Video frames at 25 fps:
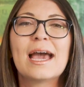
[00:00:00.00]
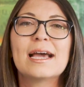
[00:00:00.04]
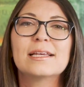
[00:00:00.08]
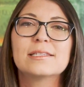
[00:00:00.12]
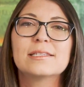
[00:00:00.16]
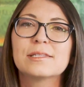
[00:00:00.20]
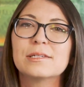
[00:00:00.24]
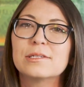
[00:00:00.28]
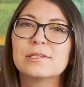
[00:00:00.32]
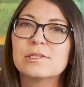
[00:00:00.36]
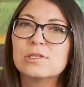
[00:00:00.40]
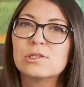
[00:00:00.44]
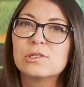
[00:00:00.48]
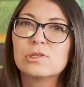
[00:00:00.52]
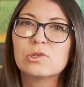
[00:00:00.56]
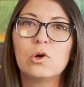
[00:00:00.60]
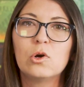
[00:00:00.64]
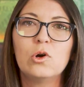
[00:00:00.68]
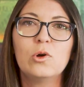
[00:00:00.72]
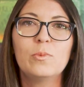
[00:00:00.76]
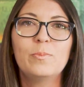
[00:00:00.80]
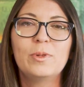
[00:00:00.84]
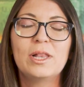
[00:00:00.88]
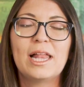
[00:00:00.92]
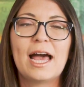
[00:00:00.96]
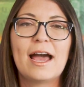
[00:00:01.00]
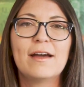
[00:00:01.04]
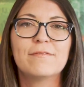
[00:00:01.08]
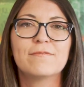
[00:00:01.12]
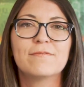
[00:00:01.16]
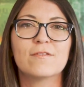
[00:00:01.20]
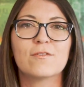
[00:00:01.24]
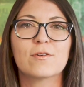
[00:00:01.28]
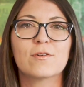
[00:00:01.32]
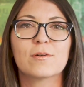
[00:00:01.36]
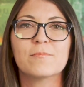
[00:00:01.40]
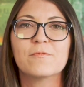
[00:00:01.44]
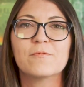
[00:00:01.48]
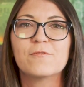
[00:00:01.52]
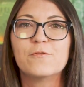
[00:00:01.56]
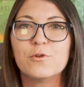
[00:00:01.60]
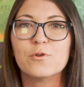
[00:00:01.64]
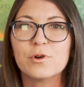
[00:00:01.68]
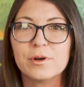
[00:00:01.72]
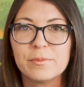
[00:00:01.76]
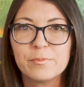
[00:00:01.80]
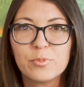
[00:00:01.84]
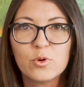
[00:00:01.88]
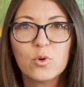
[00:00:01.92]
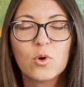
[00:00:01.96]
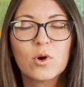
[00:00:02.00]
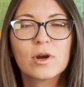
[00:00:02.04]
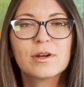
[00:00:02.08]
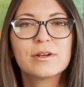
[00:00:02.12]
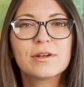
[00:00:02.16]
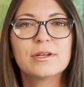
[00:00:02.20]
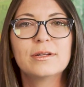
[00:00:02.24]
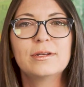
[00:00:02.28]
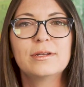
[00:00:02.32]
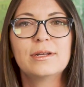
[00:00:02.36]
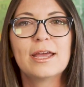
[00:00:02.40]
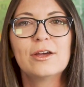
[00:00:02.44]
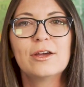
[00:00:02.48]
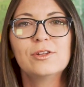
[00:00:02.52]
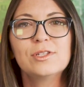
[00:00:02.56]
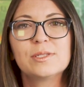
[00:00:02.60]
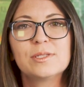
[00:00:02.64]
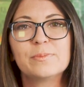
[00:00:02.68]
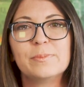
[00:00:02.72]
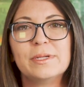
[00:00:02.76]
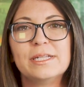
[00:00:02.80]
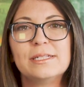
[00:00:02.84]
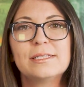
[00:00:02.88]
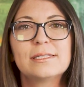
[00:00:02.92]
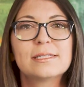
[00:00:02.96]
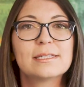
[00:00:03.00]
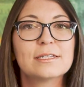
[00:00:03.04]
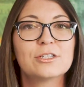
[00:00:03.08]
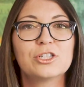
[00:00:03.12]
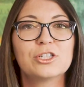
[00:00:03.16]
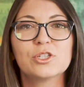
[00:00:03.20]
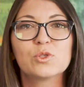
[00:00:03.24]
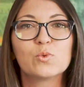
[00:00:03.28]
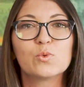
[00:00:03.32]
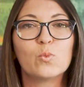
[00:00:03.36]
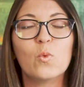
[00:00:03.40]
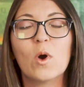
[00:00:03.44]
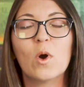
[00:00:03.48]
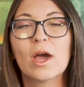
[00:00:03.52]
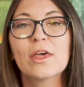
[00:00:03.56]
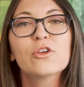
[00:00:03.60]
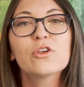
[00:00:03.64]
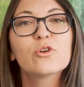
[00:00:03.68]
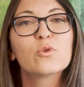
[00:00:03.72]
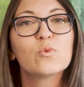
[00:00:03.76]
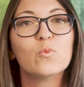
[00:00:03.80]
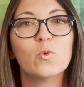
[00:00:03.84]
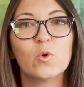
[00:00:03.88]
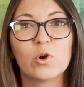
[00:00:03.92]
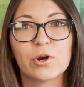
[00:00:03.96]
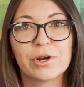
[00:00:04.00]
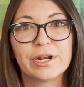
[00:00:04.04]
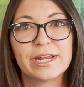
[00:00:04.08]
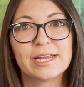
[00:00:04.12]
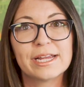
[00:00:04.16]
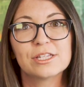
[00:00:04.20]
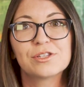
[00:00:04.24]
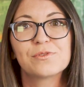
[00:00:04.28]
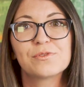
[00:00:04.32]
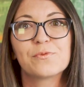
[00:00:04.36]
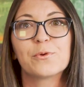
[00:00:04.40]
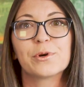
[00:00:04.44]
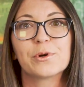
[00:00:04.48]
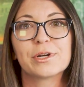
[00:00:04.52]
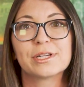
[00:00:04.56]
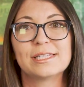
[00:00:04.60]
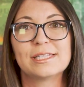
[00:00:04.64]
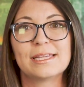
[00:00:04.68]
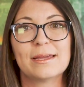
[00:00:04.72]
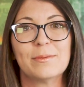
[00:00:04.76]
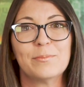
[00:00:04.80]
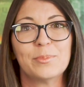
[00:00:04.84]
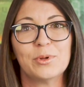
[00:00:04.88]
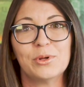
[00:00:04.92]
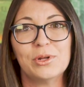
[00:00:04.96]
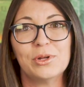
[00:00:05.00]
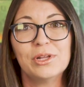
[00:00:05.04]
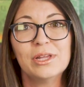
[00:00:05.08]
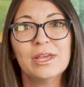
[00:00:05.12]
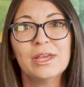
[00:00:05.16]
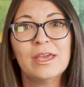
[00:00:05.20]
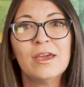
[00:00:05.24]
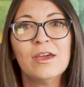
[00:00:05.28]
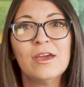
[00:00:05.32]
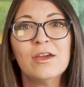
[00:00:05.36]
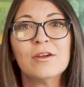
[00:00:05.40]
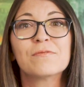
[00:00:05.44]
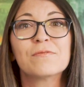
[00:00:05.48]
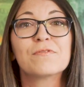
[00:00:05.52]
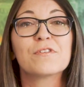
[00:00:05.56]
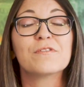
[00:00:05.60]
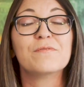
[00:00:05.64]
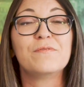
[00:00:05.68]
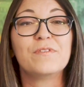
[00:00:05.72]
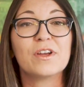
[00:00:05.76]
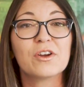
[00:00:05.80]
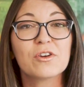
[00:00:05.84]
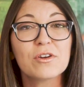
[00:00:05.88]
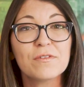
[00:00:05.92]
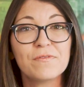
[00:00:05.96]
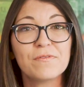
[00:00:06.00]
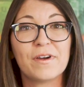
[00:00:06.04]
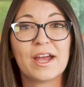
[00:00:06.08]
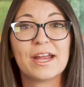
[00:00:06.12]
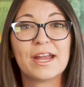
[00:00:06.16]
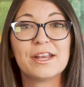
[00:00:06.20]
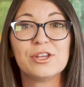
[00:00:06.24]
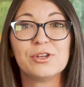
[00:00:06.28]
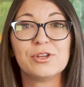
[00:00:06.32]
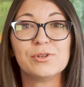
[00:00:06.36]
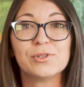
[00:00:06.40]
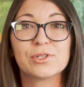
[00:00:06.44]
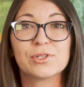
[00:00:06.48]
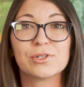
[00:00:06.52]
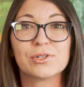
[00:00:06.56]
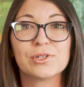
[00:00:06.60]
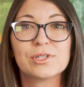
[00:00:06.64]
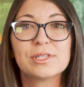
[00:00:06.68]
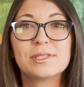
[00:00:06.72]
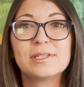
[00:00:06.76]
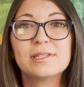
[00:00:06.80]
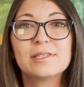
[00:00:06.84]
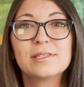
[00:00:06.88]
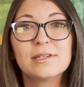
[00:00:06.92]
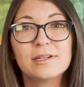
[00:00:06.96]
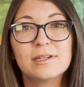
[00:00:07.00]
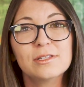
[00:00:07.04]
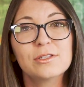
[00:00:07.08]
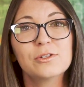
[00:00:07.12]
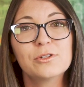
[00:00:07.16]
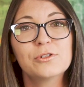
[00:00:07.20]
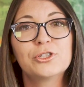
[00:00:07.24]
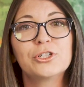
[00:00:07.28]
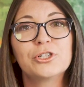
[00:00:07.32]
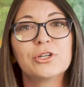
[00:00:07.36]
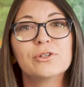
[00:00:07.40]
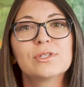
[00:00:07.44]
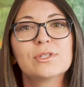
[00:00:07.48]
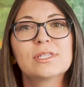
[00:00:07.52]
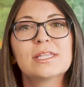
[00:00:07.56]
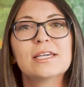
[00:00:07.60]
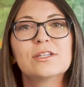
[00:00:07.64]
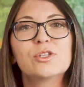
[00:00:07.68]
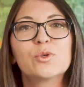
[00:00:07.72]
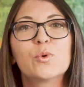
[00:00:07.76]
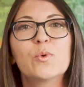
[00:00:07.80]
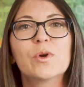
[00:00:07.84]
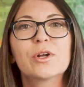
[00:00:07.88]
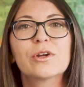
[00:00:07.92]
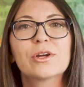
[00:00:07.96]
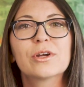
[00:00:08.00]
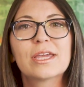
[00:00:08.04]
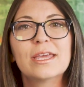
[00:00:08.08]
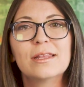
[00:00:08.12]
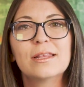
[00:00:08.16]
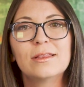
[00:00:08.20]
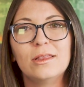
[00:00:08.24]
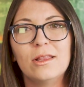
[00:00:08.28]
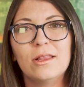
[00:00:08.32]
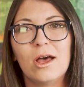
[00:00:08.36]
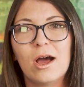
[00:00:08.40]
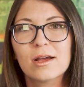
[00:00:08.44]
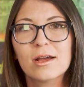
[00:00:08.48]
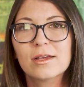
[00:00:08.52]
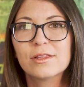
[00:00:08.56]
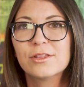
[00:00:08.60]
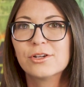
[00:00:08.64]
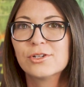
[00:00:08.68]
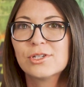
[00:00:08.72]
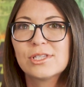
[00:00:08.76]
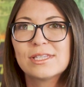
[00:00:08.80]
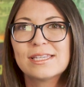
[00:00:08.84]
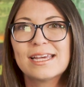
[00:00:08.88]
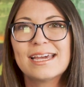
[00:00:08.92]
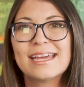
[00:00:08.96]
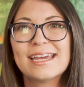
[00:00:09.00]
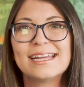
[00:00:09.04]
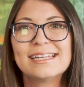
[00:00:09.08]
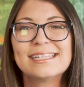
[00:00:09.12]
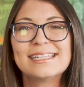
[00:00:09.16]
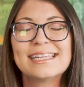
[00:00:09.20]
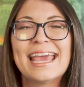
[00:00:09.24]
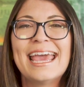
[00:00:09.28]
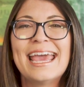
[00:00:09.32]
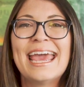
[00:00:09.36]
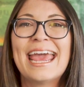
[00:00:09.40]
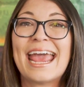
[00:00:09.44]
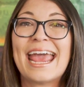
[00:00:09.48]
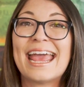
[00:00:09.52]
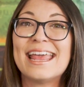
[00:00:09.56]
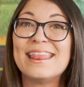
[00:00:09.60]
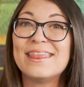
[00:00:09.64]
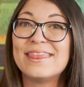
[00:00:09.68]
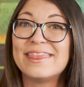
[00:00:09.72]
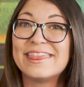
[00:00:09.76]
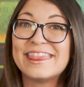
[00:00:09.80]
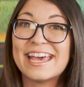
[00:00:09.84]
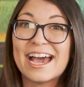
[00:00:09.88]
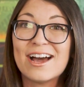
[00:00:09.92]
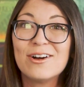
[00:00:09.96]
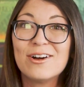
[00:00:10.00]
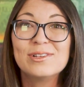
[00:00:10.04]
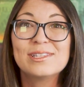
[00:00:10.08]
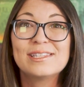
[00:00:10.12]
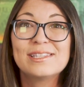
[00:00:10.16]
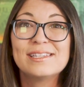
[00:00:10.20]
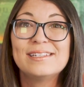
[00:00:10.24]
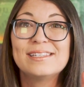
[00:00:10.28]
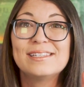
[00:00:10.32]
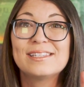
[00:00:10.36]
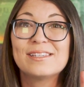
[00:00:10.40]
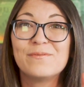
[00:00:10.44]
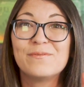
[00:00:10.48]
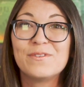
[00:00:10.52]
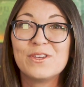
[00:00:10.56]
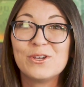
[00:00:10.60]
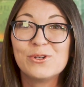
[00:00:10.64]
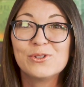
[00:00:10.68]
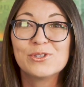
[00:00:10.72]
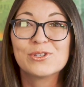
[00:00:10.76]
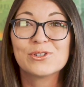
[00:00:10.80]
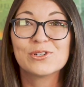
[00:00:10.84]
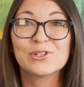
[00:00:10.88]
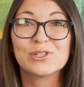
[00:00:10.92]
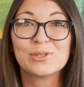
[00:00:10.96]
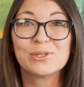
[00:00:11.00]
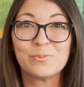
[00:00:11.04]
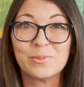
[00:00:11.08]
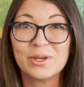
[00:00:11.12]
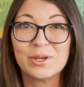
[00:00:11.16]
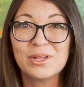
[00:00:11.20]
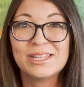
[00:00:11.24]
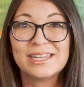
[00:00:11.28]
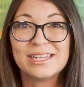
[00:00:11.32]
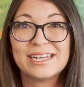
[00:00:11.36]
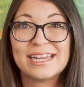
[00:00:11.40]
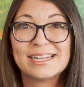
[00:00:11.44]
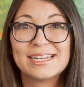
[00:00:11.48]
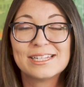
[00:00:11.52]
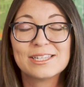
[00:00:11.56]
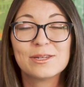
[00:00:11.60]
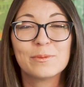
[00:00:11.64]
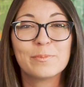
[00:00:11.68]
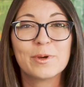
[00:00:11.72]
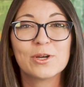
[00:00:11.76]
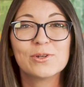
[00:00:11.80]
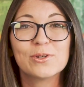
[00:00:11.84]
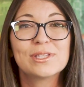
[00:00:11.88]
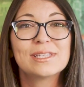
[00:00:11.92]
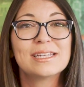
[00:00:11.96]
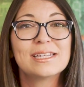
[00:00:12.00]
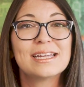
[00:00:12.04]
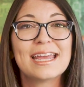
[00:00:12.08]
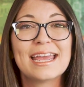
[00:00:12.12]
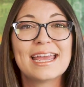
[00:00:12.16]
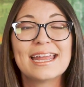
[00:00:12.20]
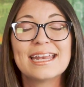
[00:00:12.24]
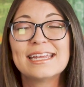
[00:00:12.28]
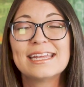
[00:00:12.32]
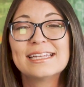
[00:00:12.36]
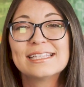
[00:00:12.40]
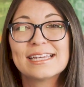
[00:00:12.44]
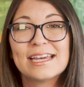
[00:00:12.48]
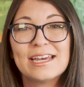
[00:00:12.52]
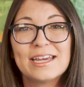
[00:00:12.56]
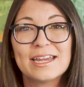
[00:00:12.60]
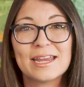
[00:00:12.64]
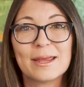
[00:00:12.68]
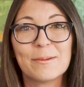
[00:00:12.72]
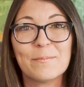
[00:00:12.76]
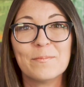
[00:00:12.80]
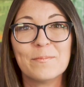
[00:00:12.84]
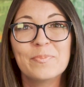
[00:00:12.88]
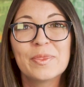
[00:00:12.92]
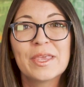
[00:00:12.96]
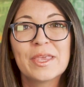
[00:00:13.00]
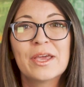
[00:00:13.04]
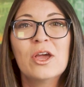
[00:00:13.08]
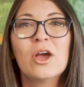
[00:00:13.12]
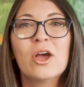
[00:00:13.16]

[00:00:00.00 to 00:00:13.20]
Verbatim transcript: as the sole platform for important announcements such as weather warnings, for example. For verified users, this also shows that Twitter can lock their site and thousands of users' ability to post at any time.